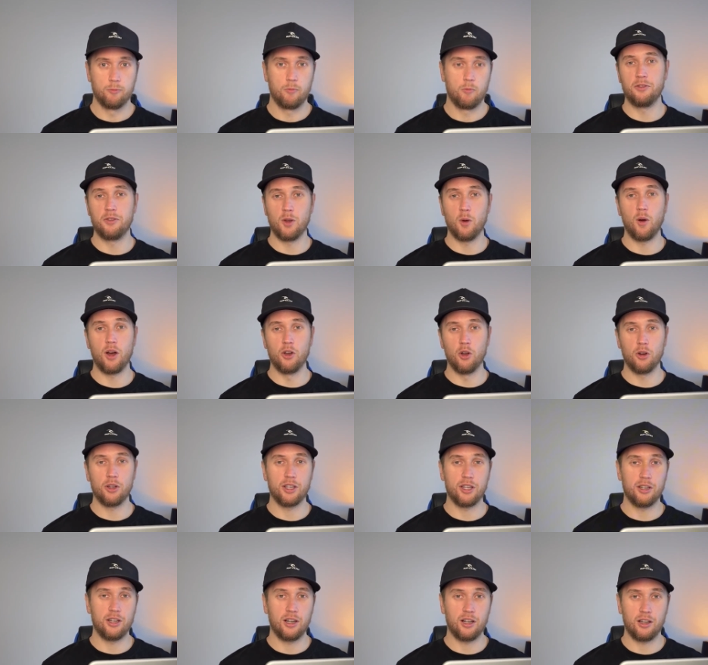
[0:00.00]
If you are
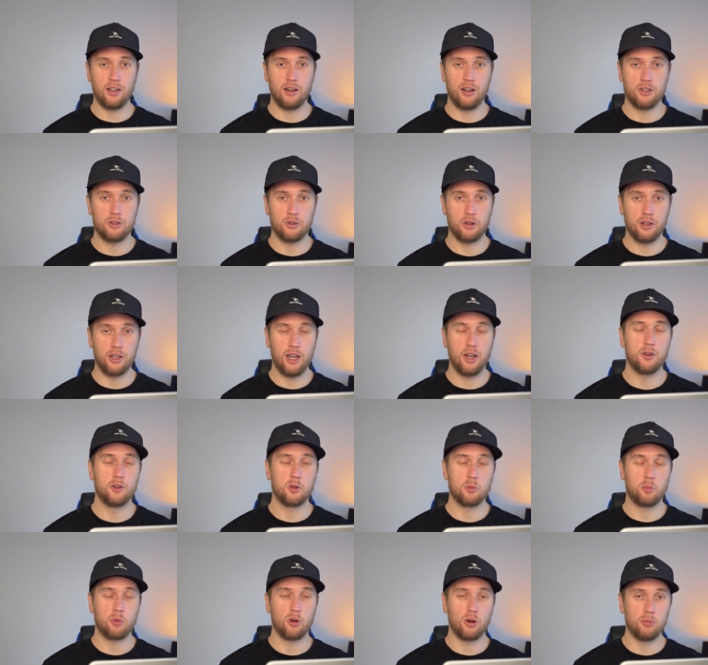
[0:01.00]
not getting clients right now,
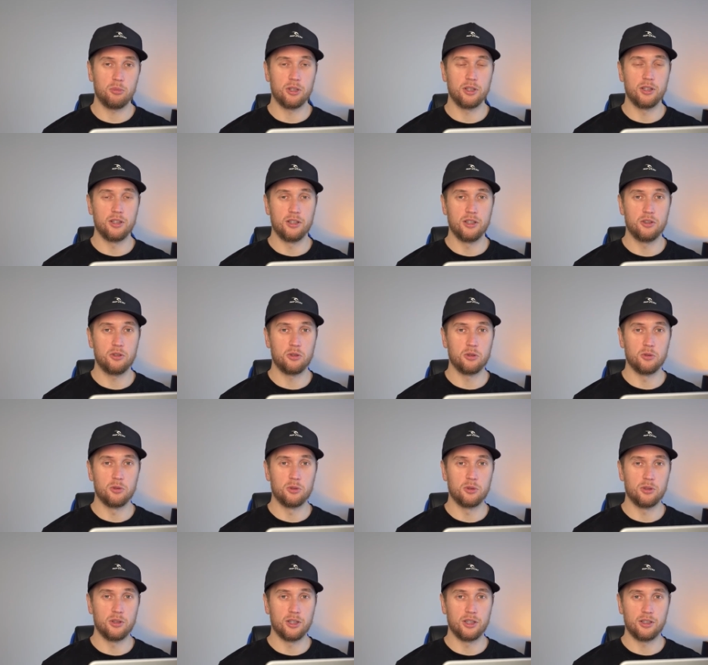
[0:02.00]
it's probably the
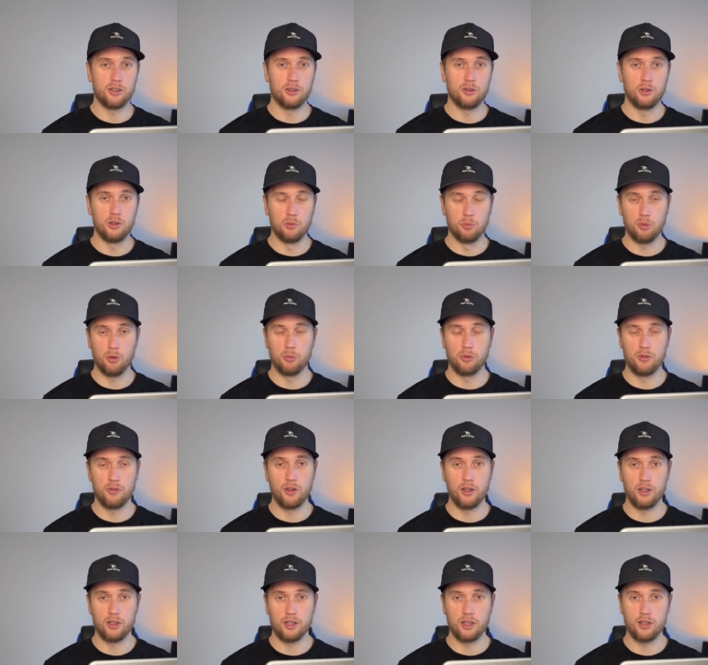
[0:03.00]
issue. Like you're probably
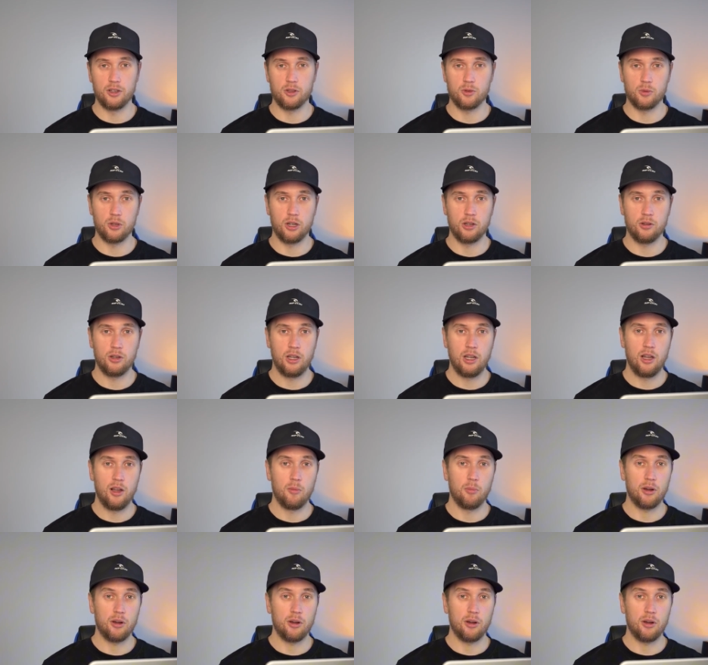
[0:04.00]
feeling it as well.